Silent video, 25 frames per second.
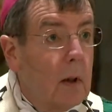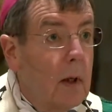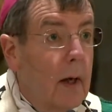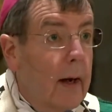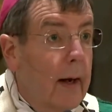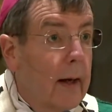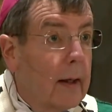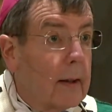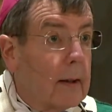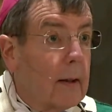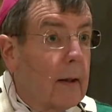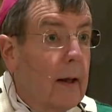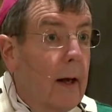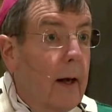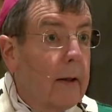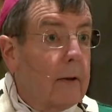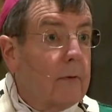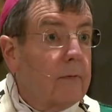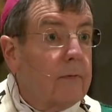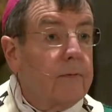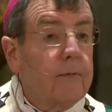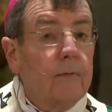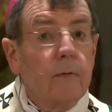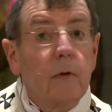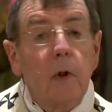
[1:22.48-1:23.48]
had a lot
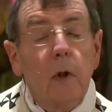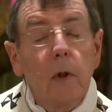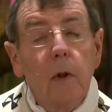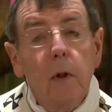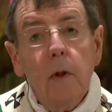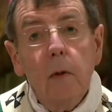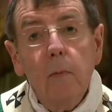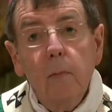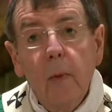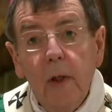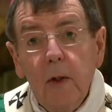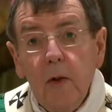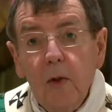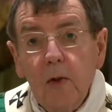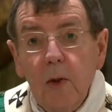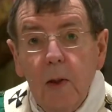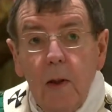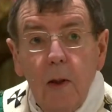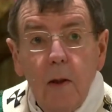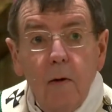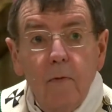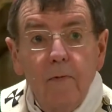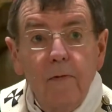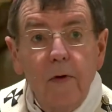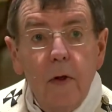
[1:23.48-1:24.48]
of, might
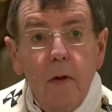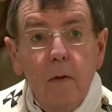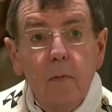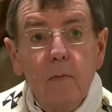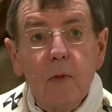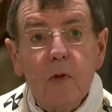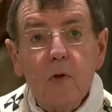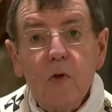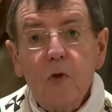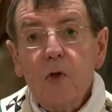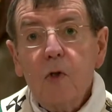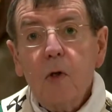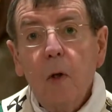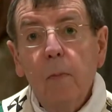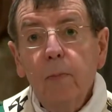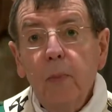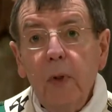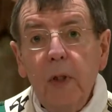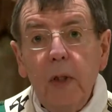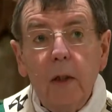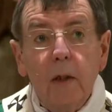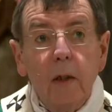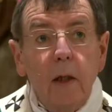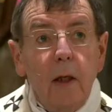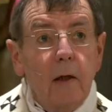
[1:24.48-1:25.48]
think of him as
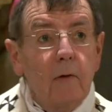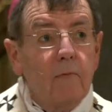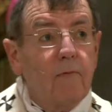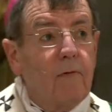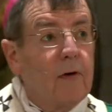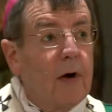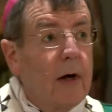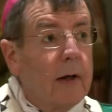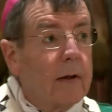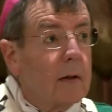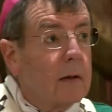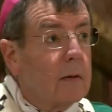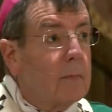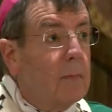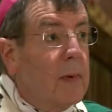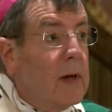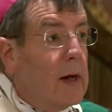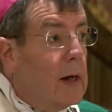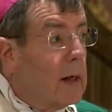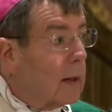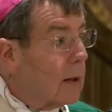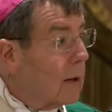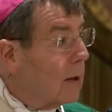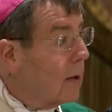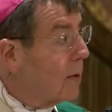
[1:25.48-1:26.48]
somebody like Father
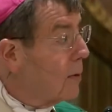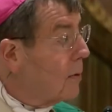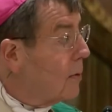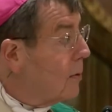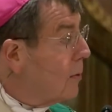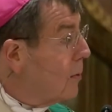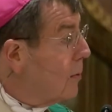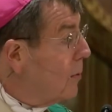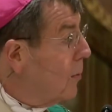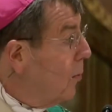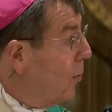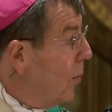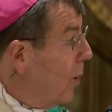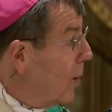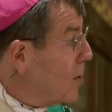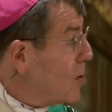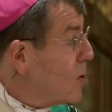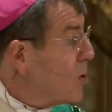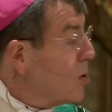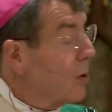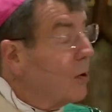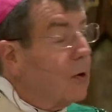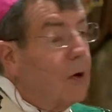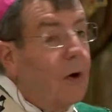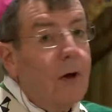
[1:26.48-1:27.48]
Meck, who works
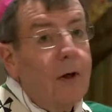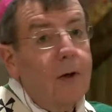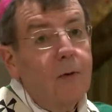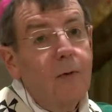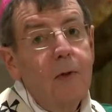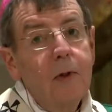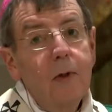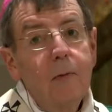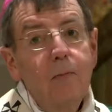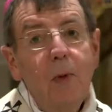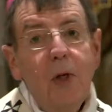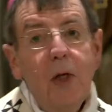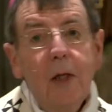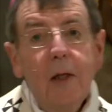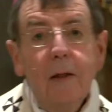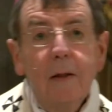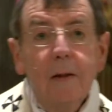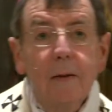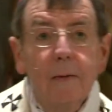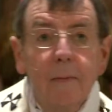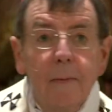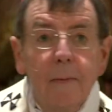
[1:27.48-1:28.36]
along with me.